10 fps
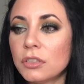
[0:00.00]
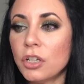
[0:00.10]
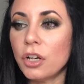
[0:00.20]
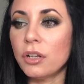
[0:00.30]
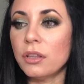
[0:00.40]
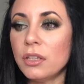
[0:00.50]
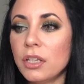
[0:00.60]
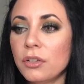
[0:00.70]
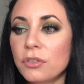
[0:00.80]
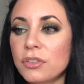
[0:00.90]

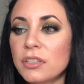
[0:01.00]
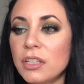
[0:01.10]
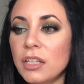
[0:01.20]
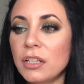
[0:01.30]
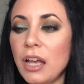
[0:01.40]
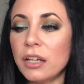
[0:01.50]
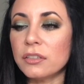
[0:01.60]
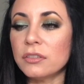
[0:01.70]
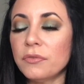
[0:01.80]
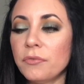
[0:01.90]
Garnier Skin
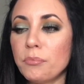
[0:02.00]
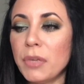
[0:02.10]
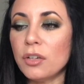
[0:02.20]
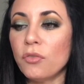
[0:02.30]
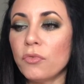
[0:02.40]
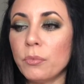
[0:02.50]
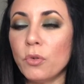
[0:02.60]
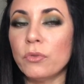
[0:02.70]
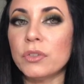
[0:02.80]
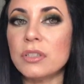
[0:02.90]
Active Makeup Remover